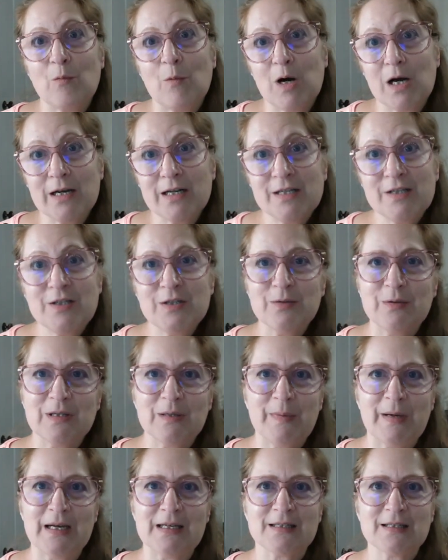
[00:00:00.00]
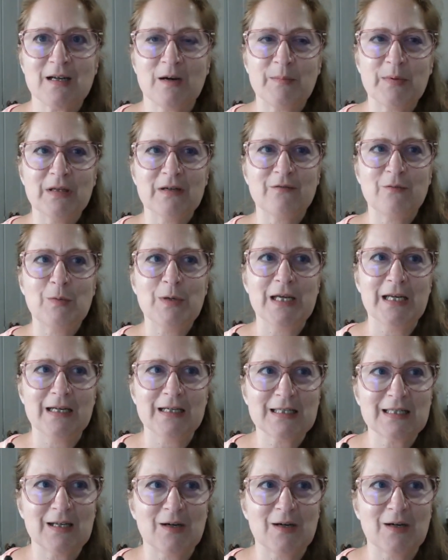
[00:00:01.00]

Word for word: wanted to in the past couple of weeks.